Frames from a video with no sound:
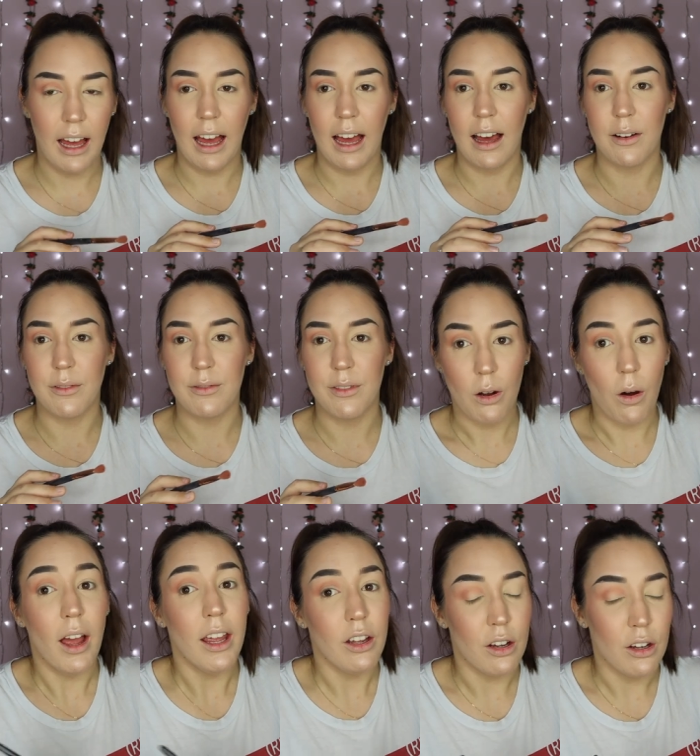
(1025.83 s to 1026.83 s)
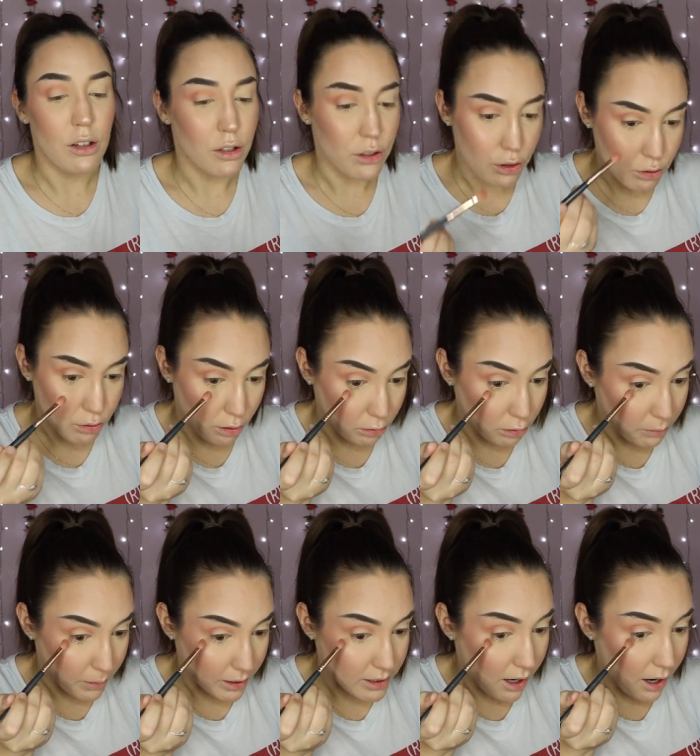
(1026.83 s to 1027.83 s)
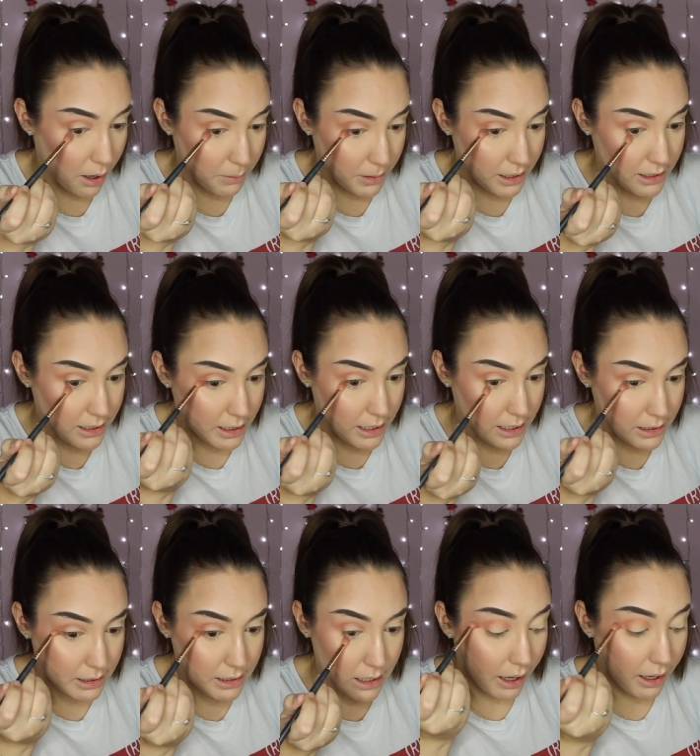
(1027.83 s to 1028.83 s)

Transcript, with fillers: have quite good control of my diabetes